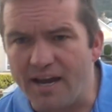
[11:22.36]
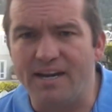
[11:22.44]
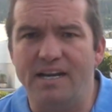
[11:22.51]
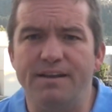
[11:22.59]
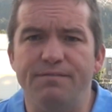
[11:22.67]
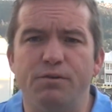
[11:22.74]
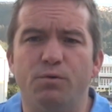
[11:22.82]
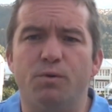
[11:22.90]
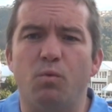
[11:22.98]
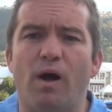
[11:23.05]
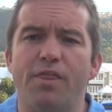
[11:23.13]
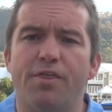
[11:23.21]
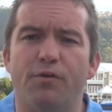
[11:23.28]
And I leave you with
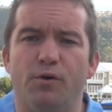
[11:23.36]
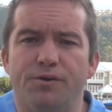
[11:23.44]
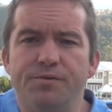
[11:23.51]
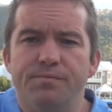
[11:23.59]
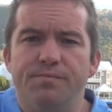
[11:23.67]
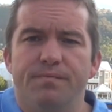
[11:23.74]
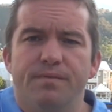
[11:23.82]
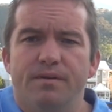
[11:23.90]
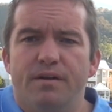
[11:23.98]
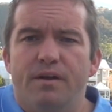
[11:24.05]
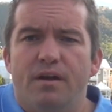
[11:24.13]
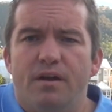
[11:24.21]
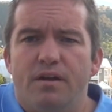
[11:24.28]
one thought.
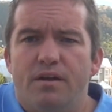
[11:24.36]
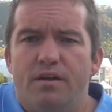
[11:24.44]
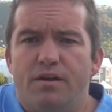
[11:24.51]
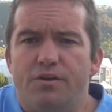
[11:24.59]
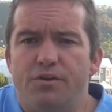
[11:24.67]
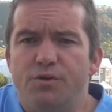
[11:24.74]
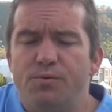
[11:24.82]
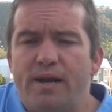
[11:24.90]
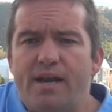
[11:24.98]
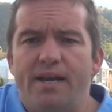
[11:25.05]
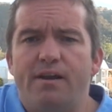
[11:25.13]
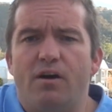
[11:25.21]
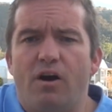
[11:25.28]
You
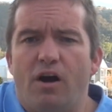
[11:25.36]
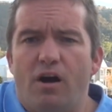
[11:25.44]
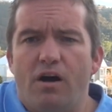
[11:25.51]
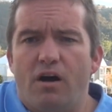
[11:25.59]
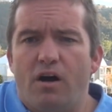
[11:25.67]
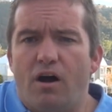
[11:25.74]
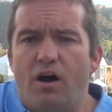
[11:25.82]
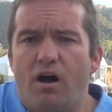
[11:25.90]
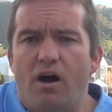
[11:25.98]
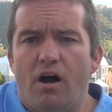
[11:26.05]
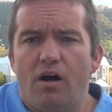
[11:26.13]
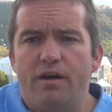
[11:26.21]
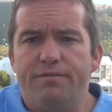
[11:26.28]
really are
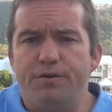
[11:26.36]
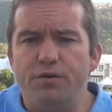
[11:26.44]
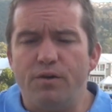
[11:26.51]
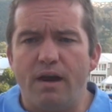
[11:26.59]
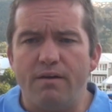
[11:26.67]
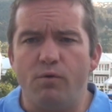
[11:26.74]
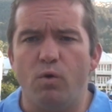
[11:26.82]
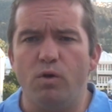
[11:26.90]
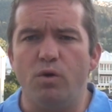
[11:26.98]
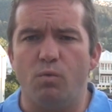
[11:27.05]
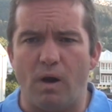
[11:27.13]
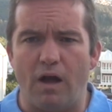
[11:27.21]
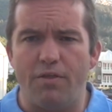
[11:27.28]
if you have all
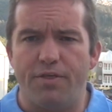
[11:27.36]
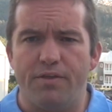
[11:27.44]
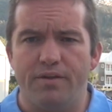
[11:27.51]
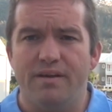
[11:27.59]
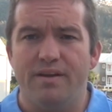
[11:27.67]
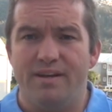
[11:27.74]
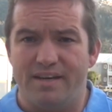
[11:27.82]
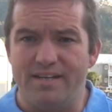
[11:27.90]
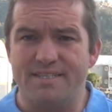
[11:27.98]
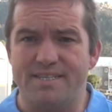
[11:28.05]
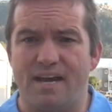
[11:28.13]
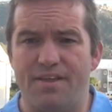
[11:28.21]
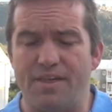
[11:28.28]
your wealth in
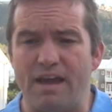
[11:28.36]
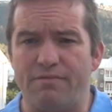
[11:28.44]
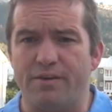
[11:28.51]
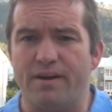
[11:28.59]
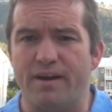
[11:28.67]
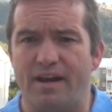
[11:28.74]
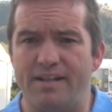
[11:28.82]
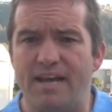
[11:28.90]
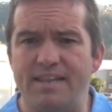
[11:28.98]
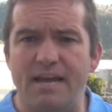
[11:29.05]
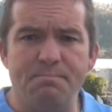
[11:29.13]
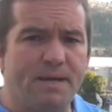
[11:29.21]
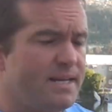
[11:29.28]
South Africa, and
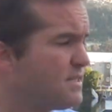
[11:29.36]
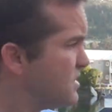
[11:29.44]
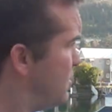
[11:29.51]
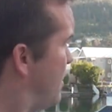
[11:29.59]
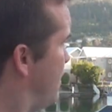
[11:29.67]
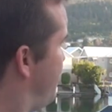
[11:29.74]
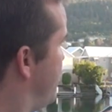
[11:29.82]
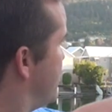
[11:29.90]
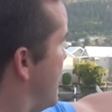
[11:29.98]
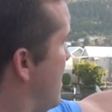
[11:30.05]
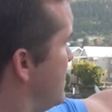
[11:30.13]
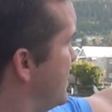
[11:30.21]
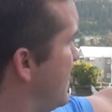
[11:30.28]
that means, you know, if this
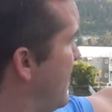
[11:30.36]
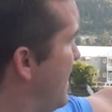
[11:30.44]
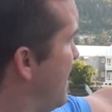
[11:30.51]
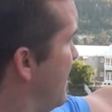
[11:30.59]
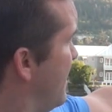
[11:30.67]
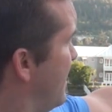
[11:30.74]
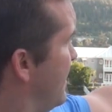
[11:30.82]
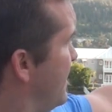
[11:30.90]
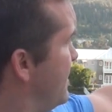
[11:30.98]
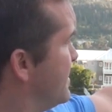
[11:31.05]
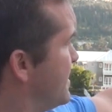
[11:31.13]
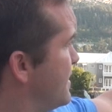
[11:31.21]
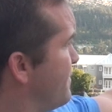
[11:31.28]
house here
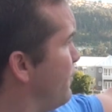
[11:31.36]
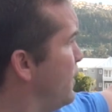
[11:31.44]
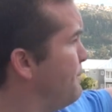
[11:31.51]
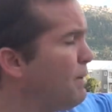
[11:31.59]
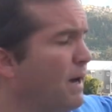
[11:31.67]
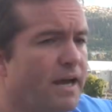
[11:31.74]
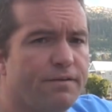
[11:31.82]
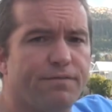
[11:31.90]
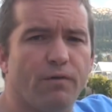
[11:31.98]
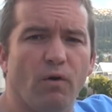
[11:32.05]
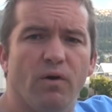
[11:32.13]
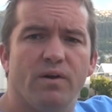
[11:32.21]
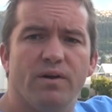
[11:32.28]
is fully paid
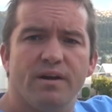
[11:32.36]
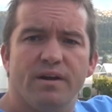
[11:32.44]
for,